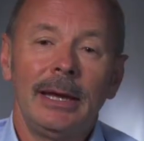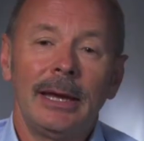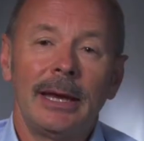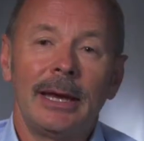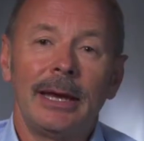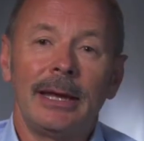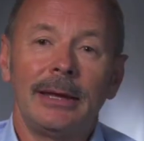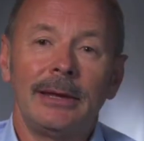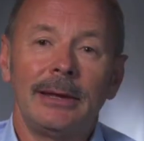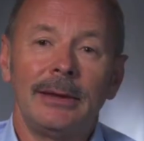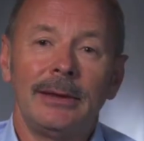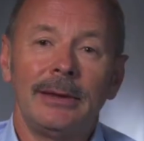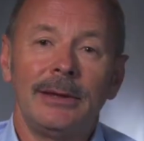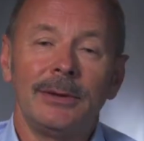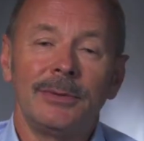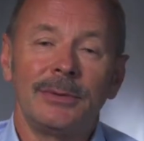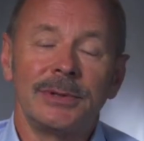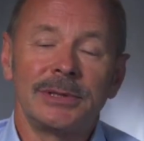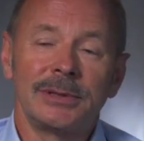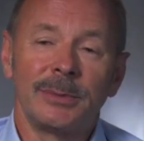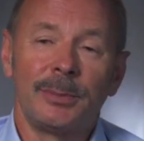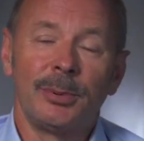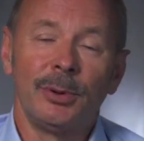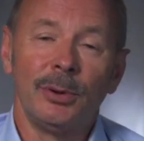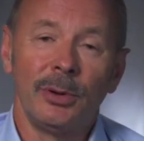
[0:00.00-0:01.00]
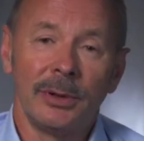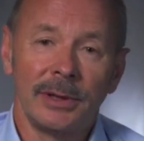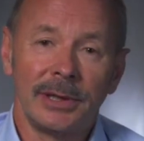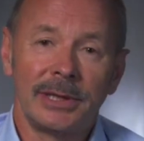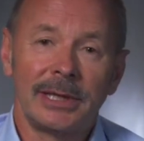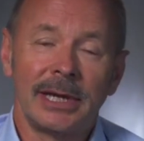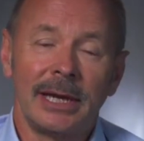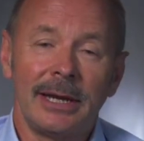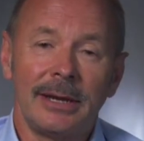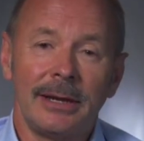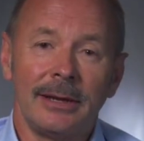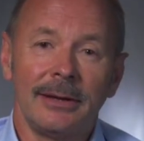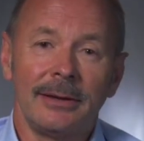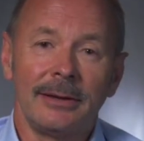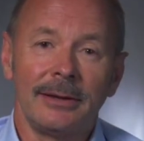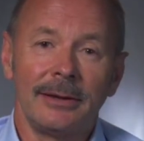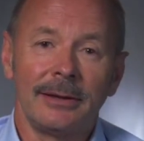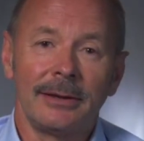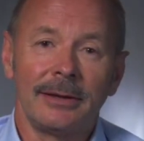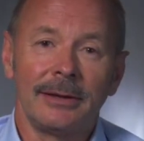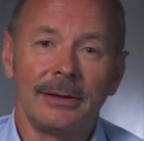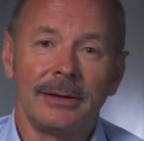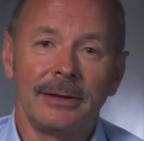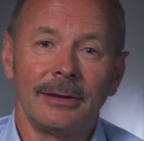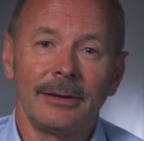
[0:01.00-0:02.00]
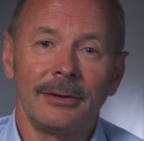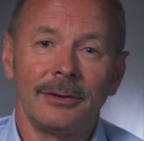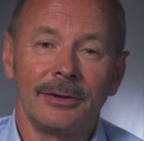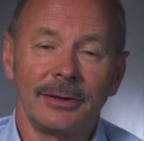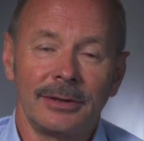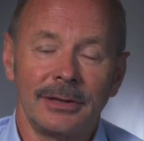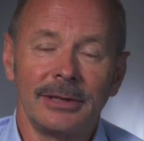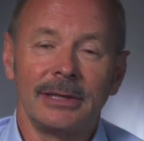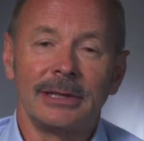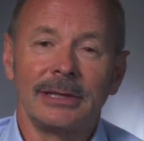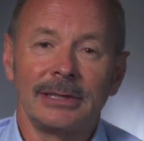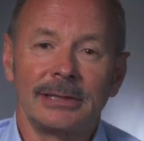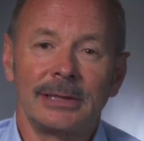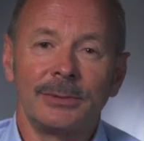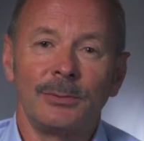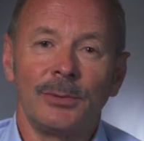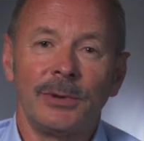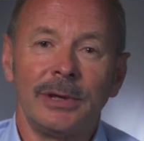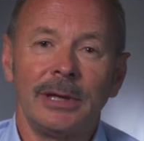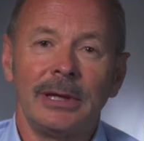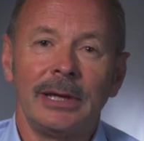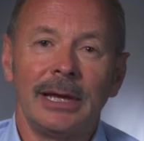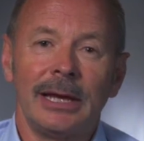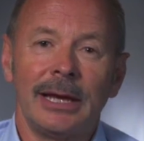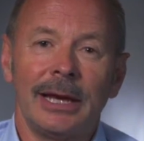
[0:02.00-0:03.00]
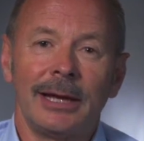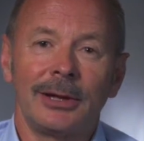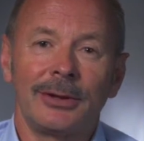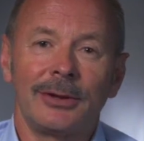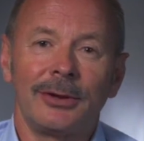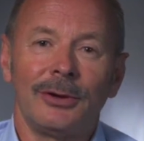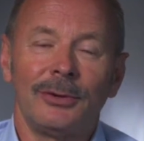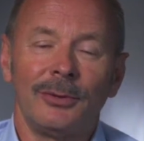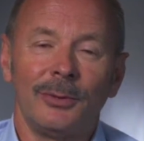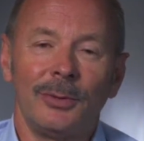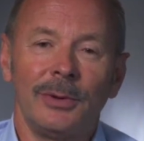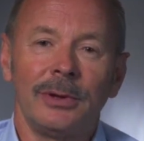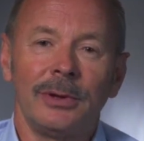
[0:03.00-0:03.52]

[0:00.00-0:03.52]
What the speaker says: And there was a pool attendant that looked at this wee lad called